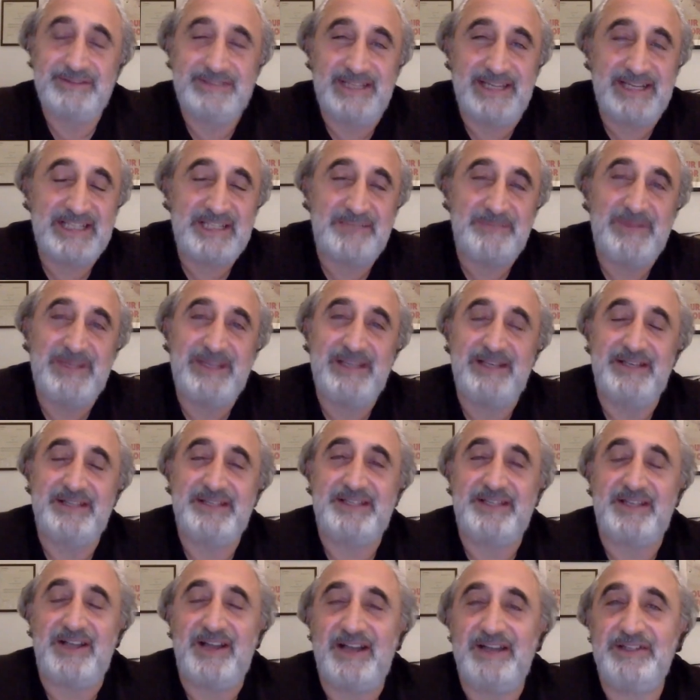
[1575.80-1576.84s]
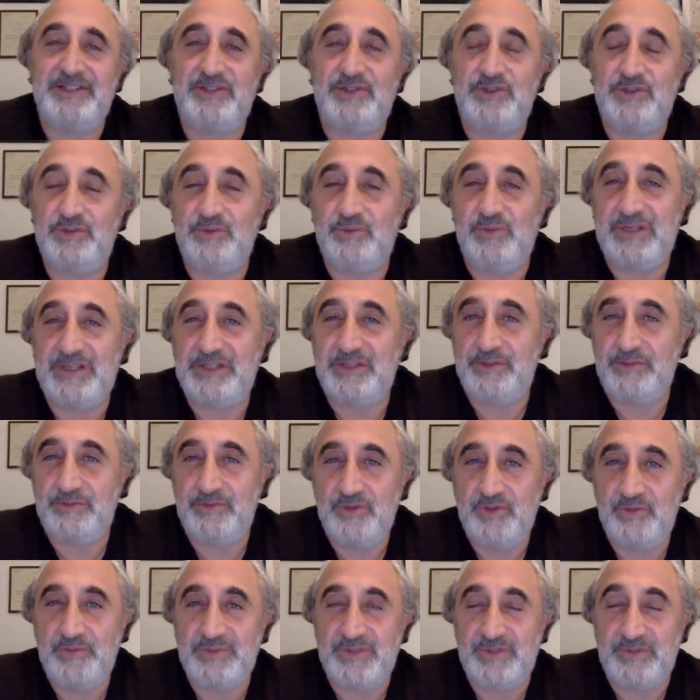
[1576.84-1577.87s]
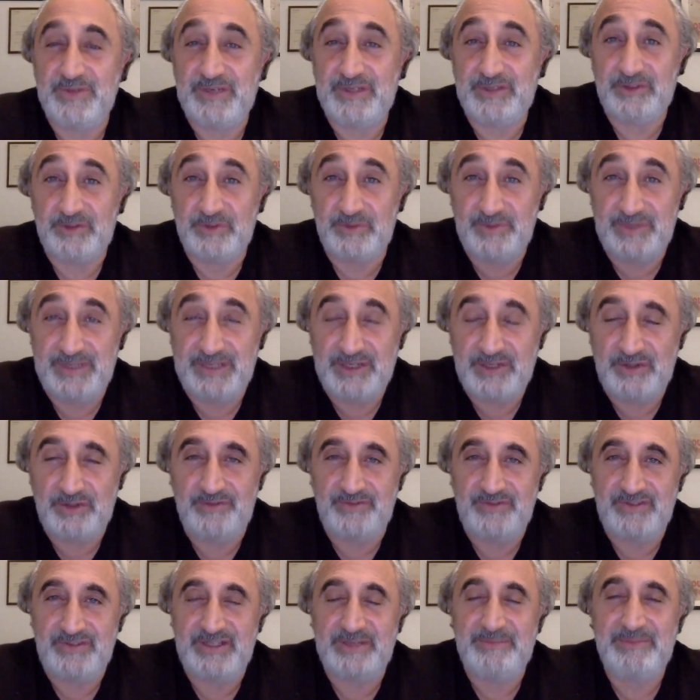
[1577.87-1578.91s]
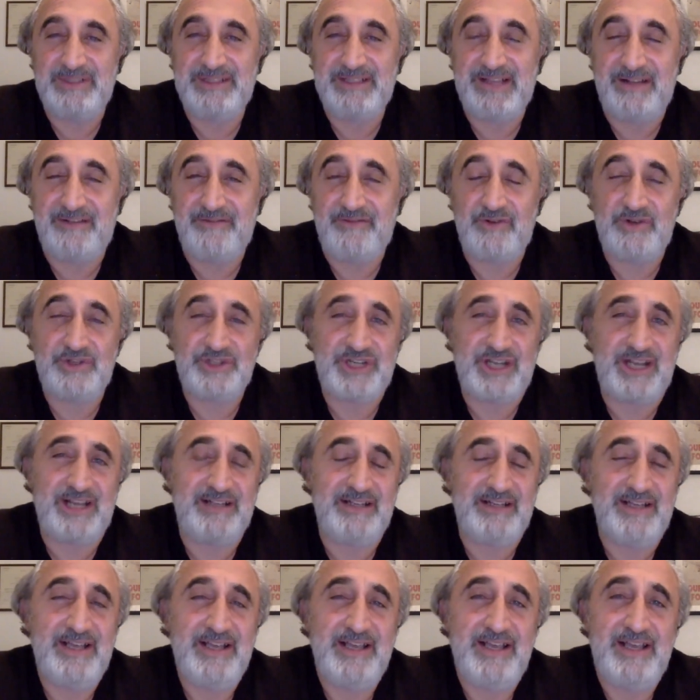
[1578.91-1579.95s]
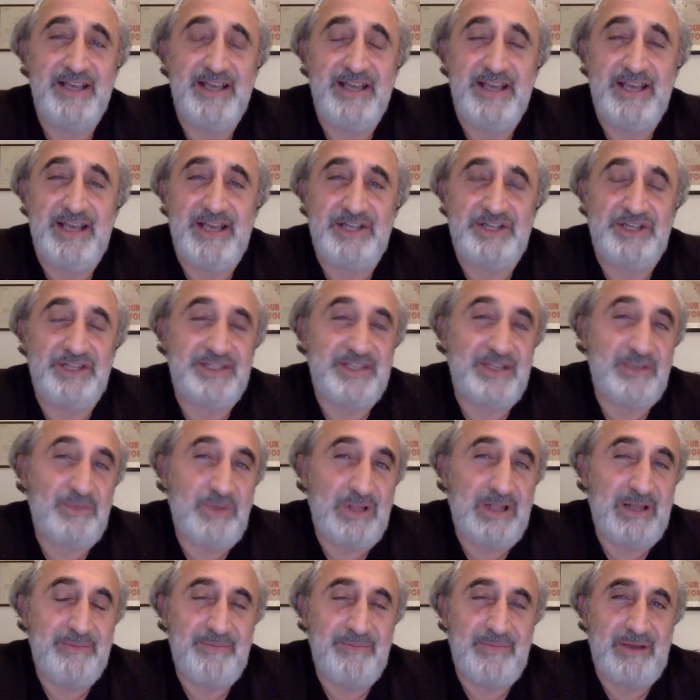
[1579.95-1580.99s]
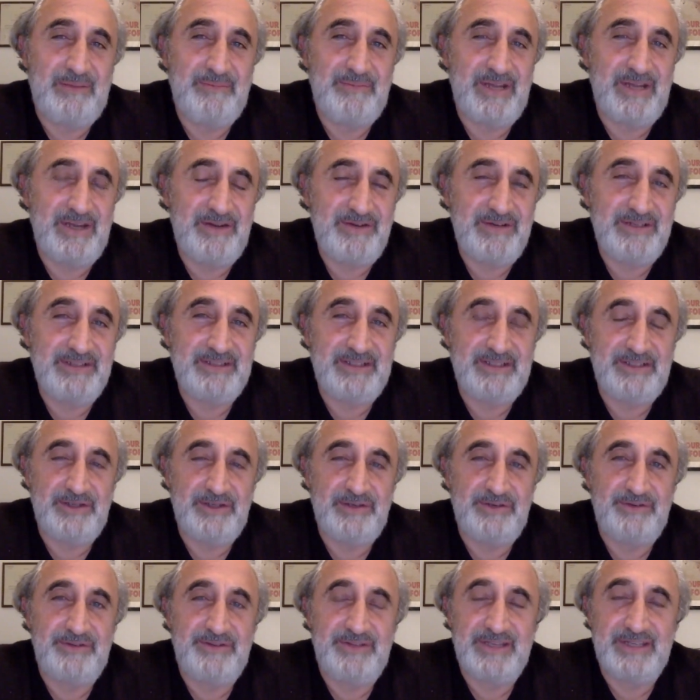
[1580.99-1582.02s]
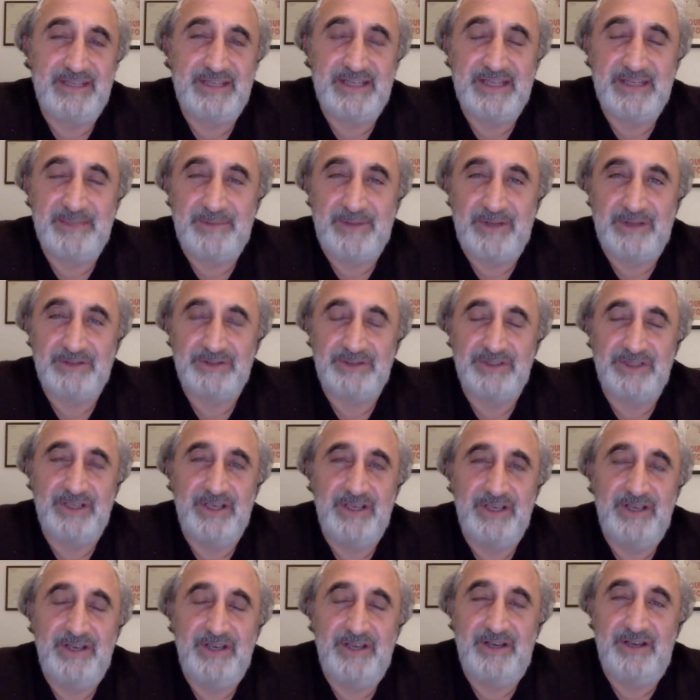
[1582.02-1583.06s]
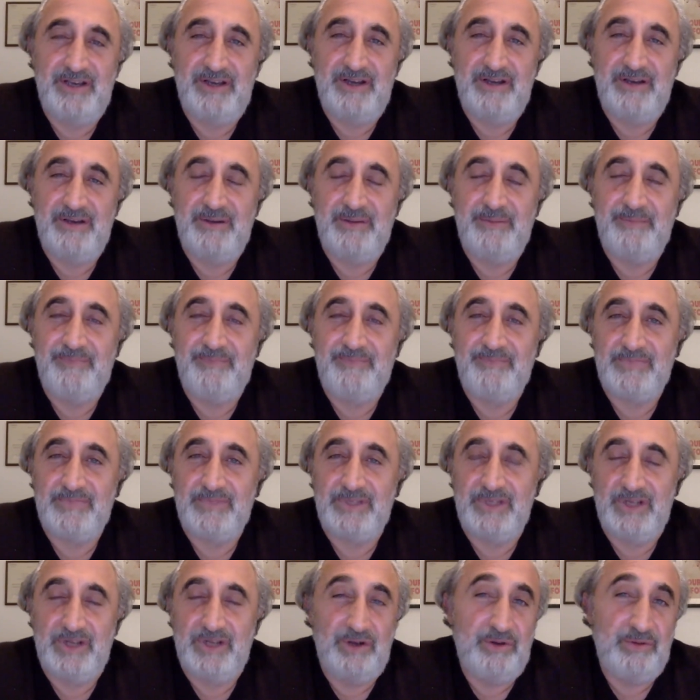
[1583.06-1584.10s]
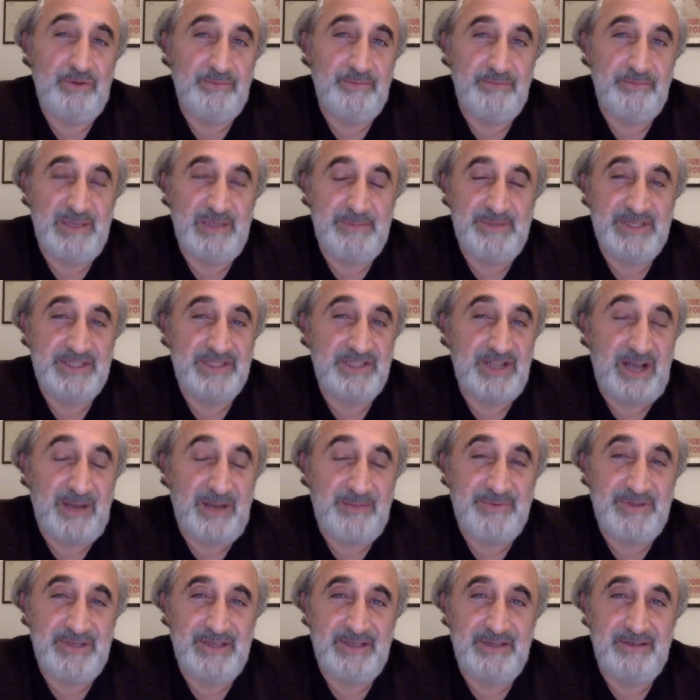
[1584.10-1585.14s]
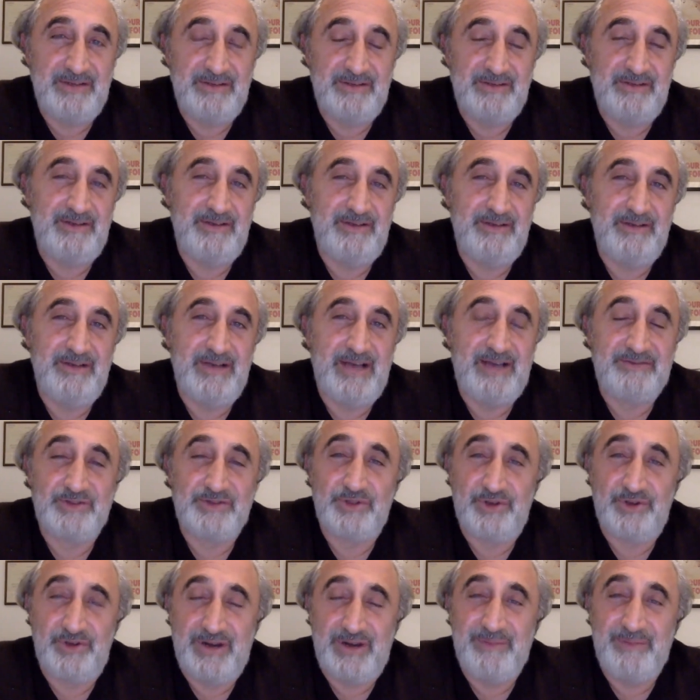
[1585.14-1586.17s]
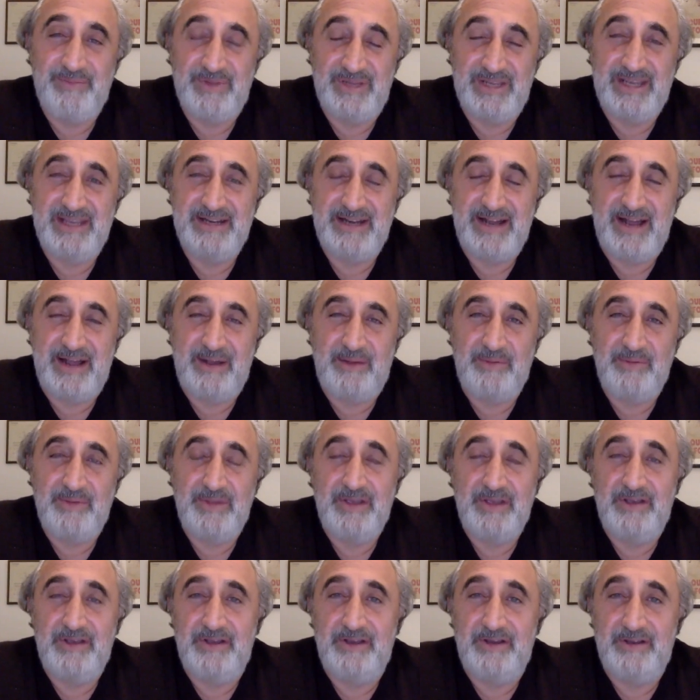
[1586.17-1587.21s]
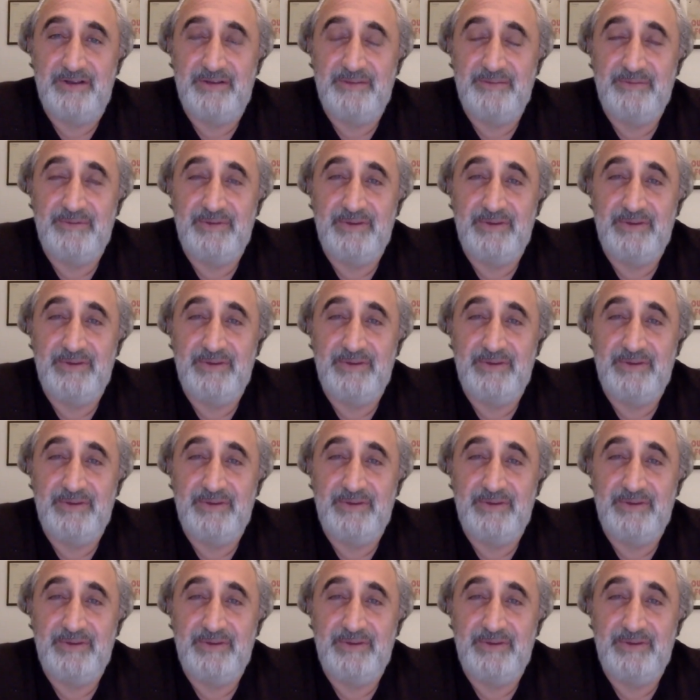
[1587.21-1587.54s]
takes me aside to one of the rooms, you know, to really sort of sit me down for a chat. And she said, "Well, I'm I'm hearing that you're thinking about, um, you know, maybe stopping uh, after your MBA now." Uh,